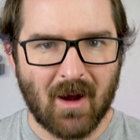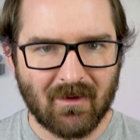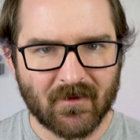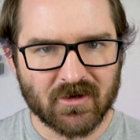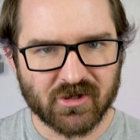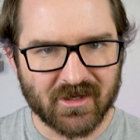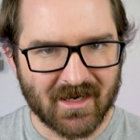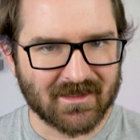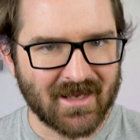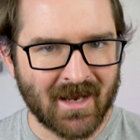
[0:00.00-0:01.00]
However,
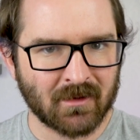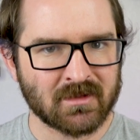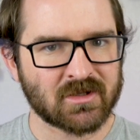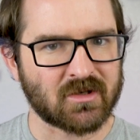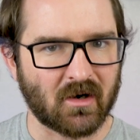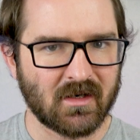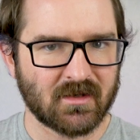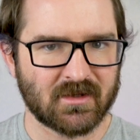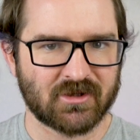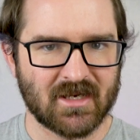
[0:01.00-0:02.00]
genetic data was starting
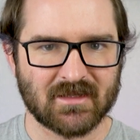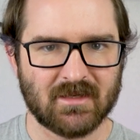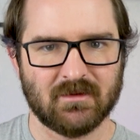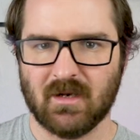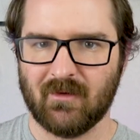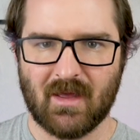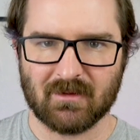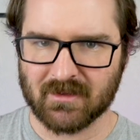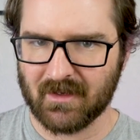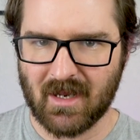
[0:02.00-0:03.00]
to suggest that no, that
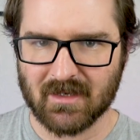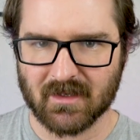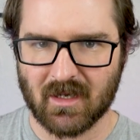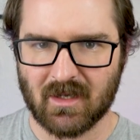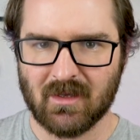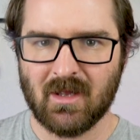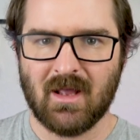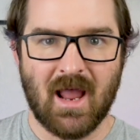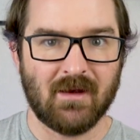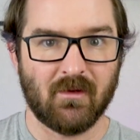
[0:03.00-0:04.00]
wasn't the case at all,
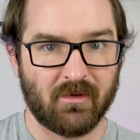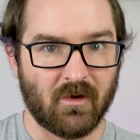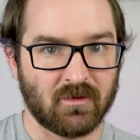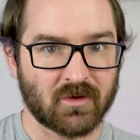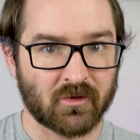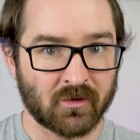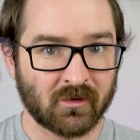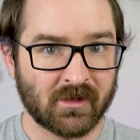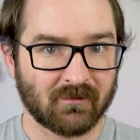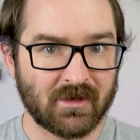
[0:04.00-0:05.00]
and those
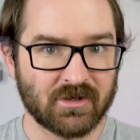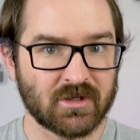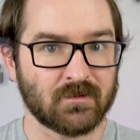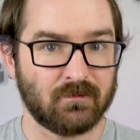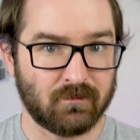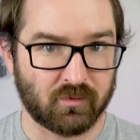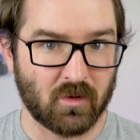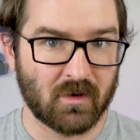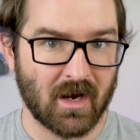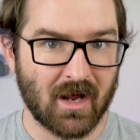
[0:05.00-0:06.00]
earlier lineages
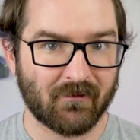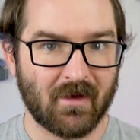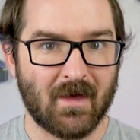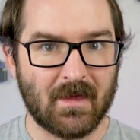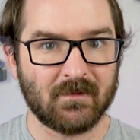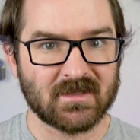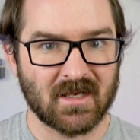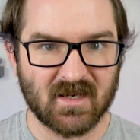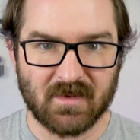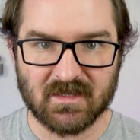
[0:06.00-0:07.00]
broke off, and then
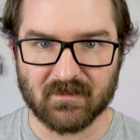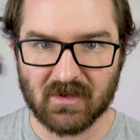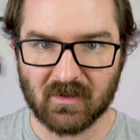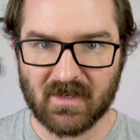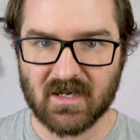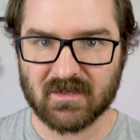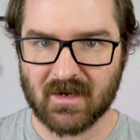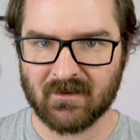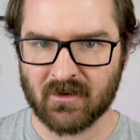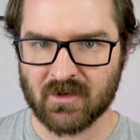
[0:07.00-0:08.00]
centipedes and millipedes
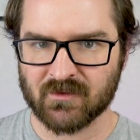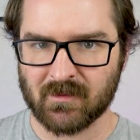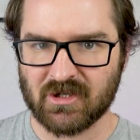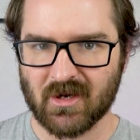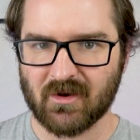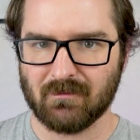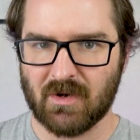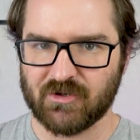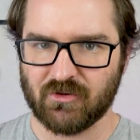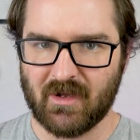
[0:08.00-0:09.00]
diverged from each other
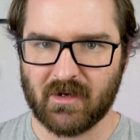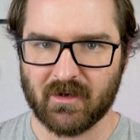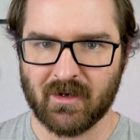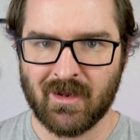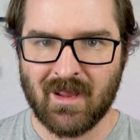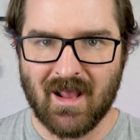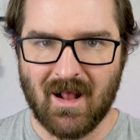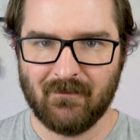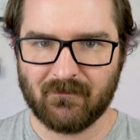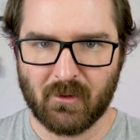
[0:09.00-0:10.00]
much later.
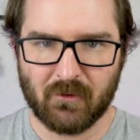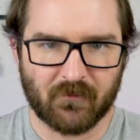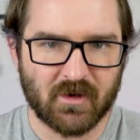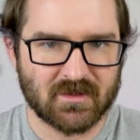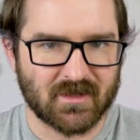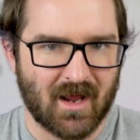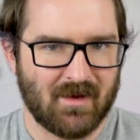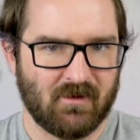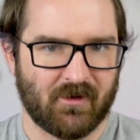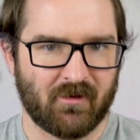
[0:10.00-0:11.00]
And for the first
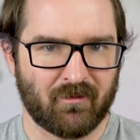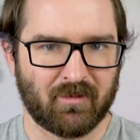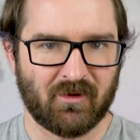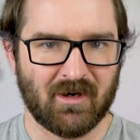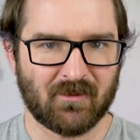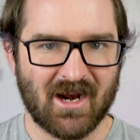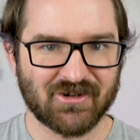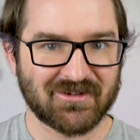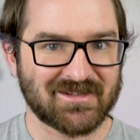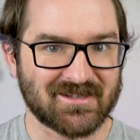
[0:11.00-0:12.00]
time with Arthropleura, we're
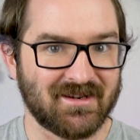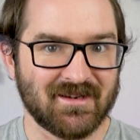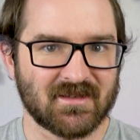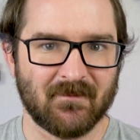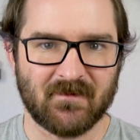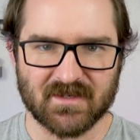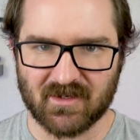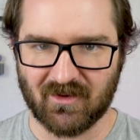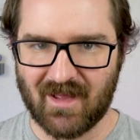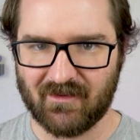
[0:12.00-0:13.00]
actually seeing some
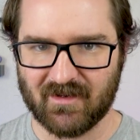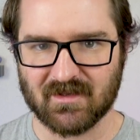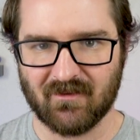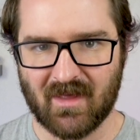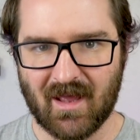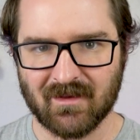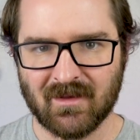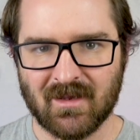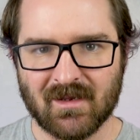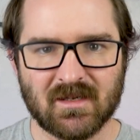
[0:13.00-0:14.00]
physical evidence of that.
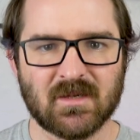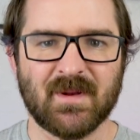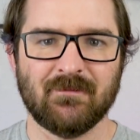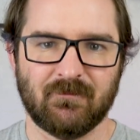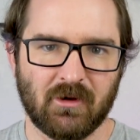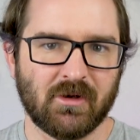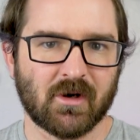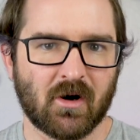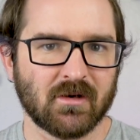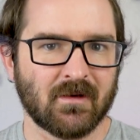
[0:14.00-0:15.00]
It's been really
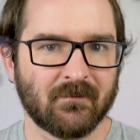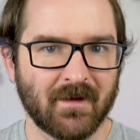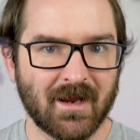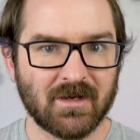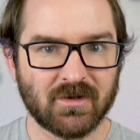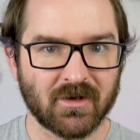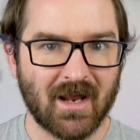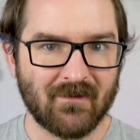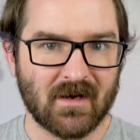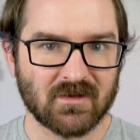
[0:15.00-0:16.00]
hard to find good
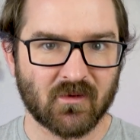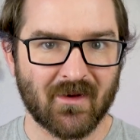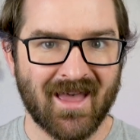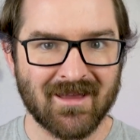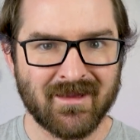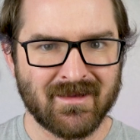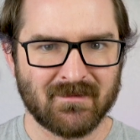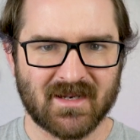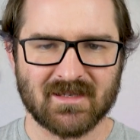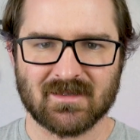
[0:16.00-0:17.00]
evidence for that
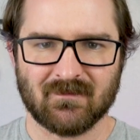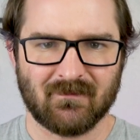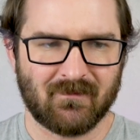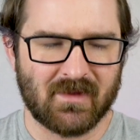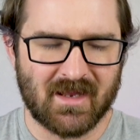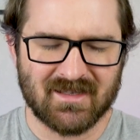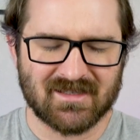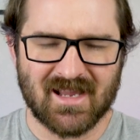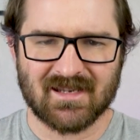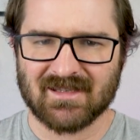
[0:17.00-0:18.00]
because
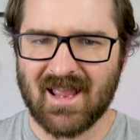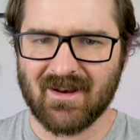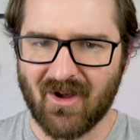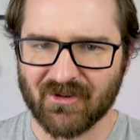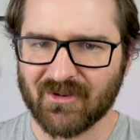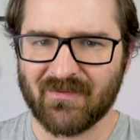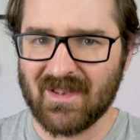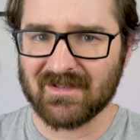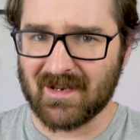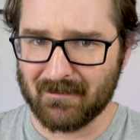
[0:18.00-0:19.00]
Insects and also
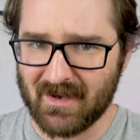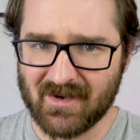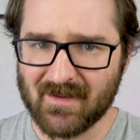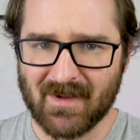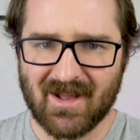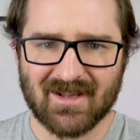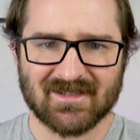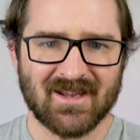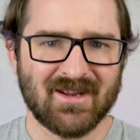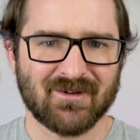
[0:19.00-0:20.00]
things like
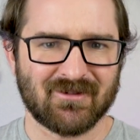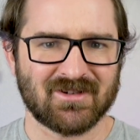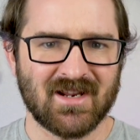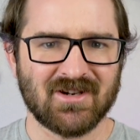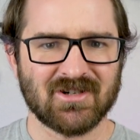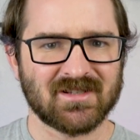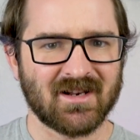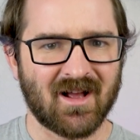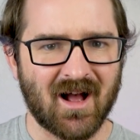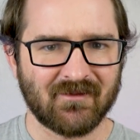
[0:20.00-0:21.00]
myriapods, crustaceans
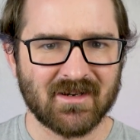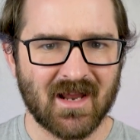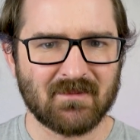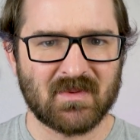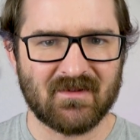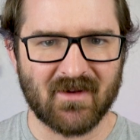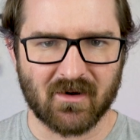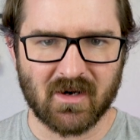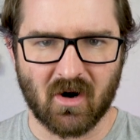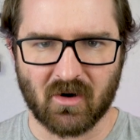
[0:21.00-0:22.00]
can oftentimes be
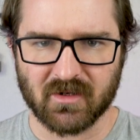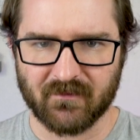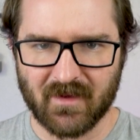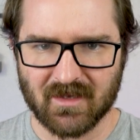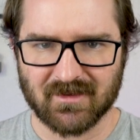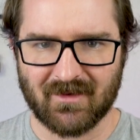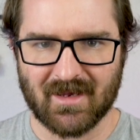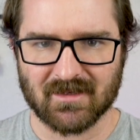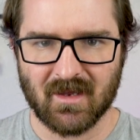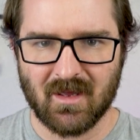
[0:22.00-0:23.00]
very hard to
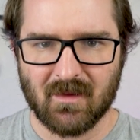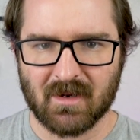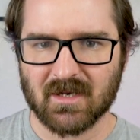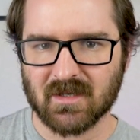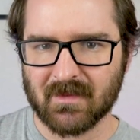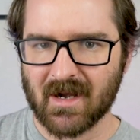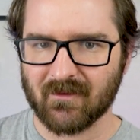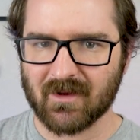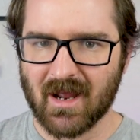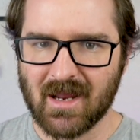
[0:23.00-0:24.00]
fossilize because they're made out
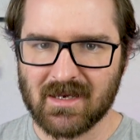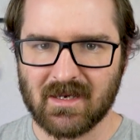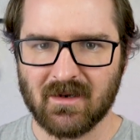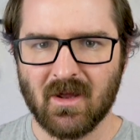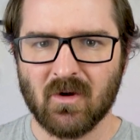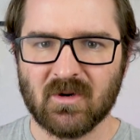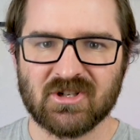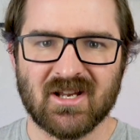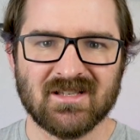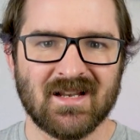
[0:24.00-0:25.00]
of chitin,
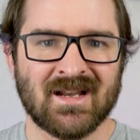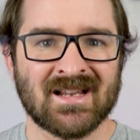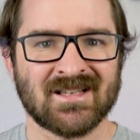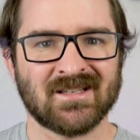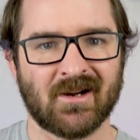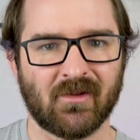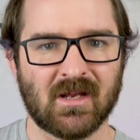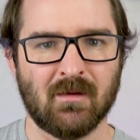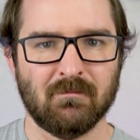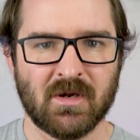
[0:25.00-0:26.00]
which isn't
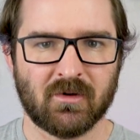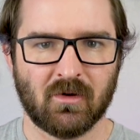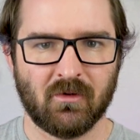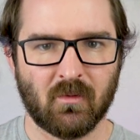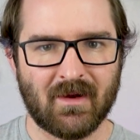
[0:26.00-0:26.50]
necessarily a mineral the